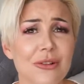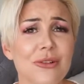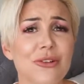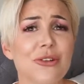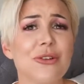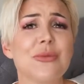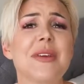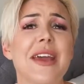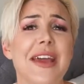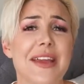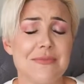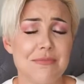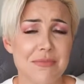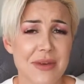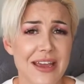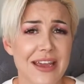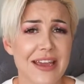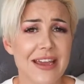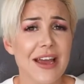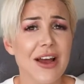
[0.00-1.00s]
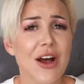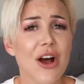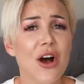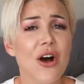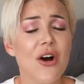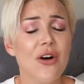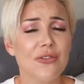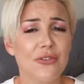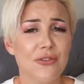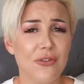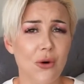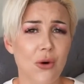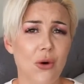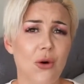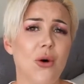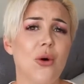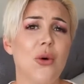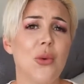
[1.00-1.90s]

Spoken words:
lube can be for